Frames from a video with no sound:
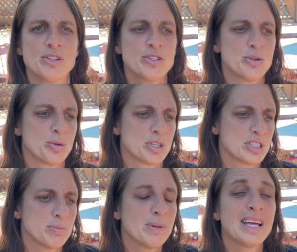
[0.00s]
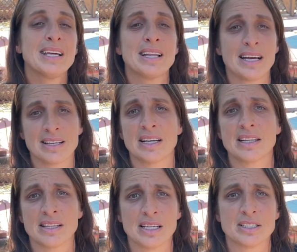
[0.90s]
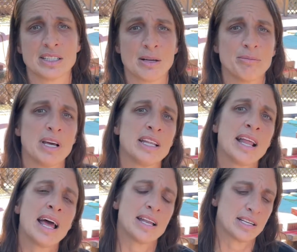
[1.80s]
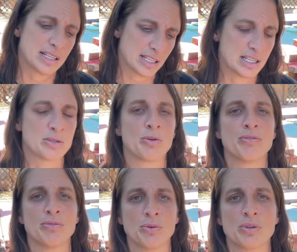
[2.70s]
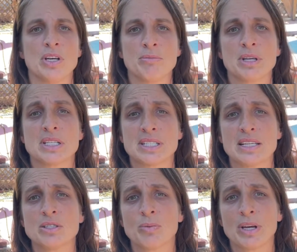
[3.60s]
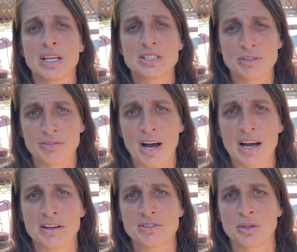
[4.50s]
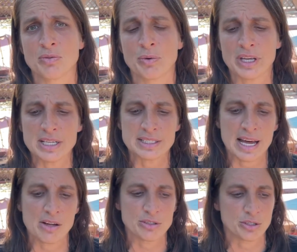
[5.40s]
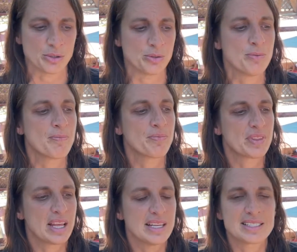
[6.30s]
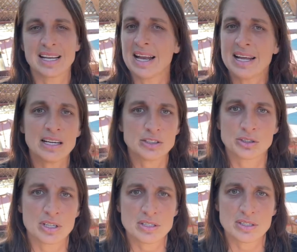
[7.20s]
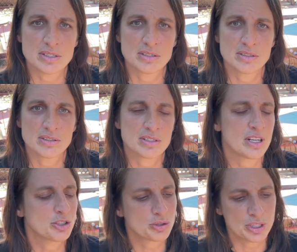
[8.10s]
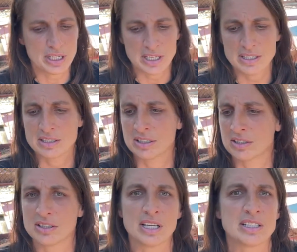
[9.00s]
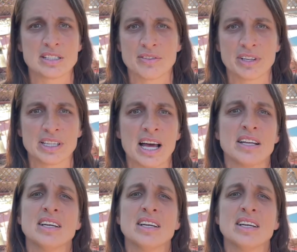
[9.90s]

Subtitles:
to explain that kind of thing to them. And that is with food, because that's the way they survive. So if we get down to, it's not extras, it's not treats and stuff like that.